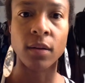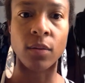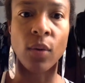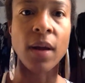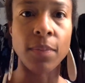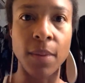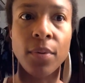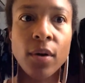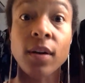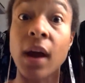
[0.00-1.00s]
white
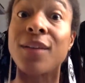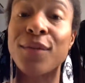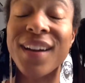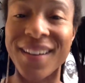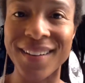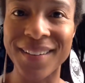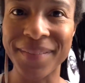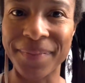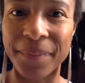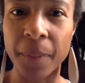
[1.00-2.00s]
people are not invited.
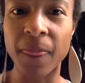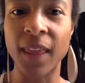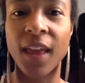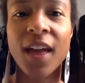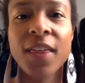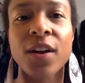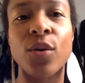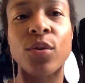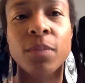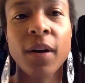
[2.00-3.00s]
And then
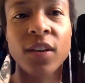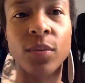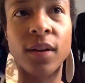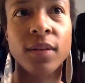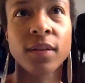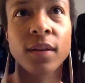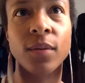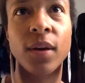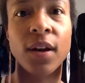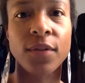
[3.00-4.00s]
her response was,
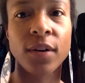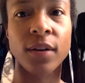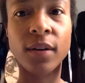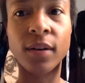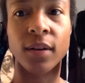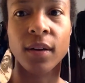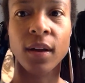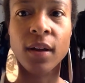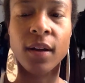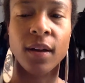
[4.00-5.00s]
whatever.
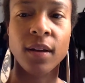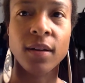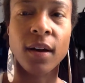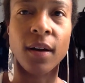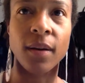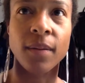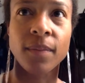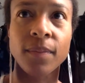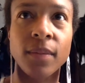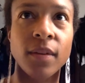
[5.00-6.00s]

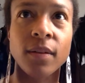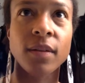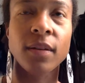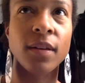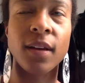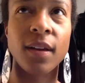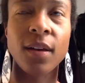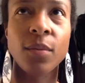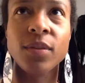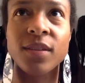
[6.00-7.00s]

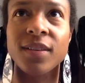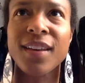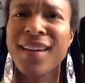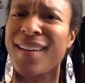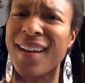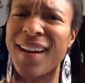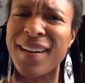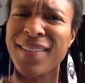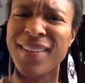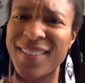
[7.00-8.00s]
It was just like,
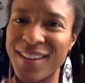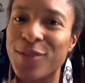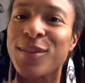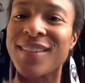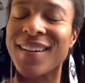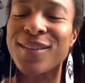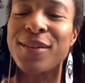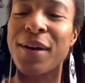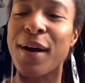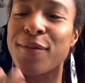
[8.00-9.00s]
this is interesting.
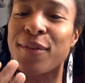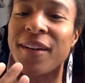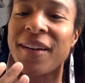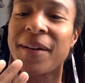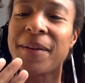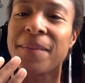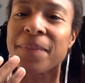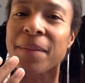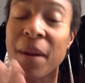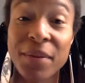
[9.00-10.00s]
So now
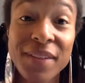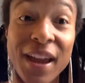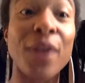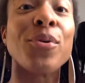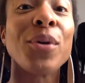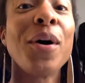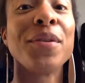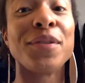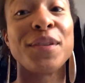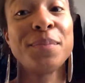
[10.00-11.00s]
by mistake, I wrote
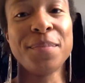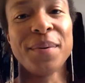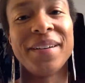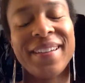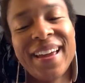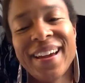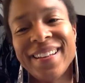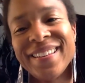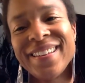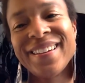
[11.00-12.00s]
all of these people,
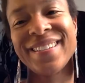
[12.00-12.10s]
and